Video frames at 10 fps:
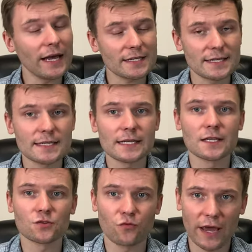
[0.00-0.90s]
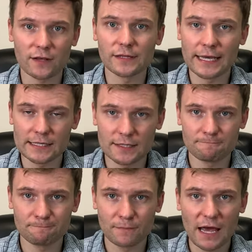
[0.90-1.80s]
Exness is regulated?
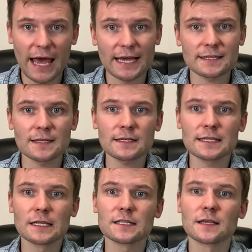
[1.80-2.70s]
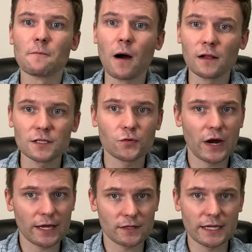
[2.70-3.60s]
Exness is a
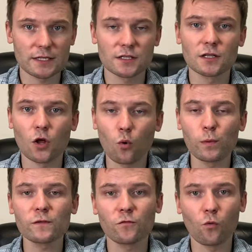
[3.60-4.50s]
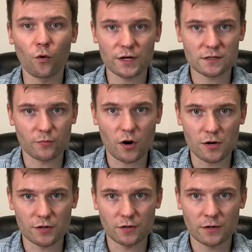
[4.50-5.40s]
multi-regulated global forex
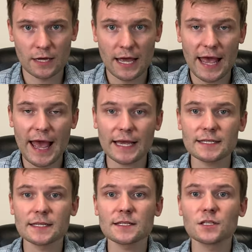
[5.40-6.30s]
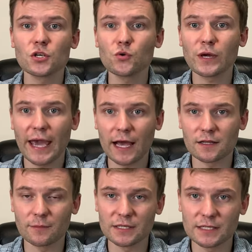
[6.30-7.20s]
broker. Exness UK
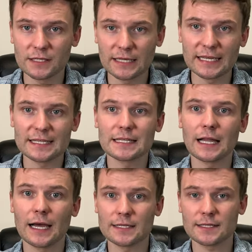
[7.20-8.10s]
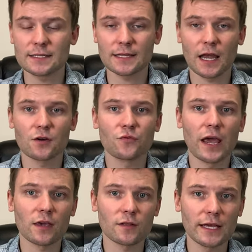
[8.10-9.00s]
Limited is licensed and
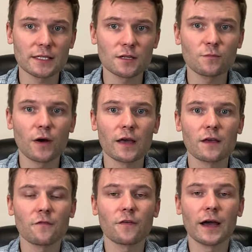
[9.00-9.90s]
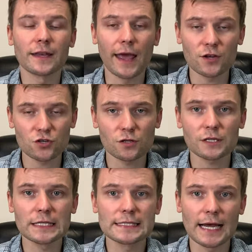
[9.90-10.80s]
regulated by the Financial
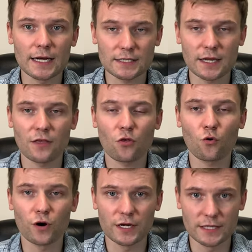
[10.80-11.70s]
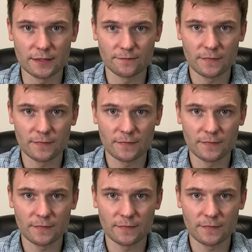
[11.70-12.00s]
Conduct Authority.